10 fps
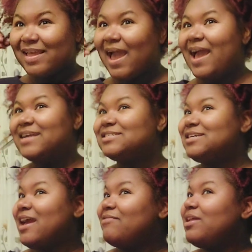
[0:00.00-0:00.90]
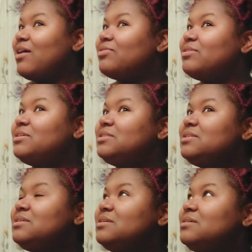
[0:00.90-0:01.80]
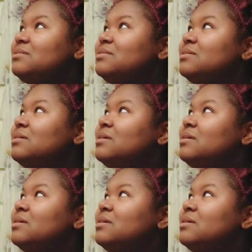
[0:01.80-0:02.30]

I actually have it out. This is,